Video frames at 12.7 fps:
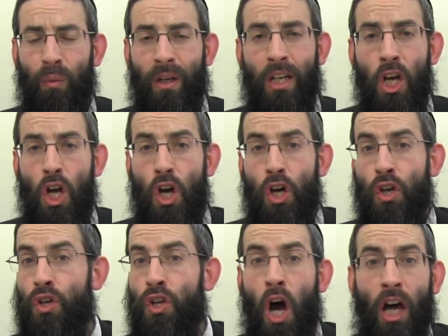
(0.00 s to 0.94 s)
when
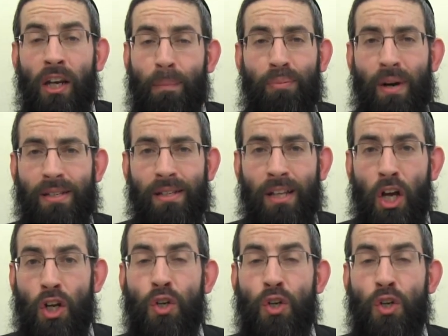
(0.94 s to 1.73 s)
none are present,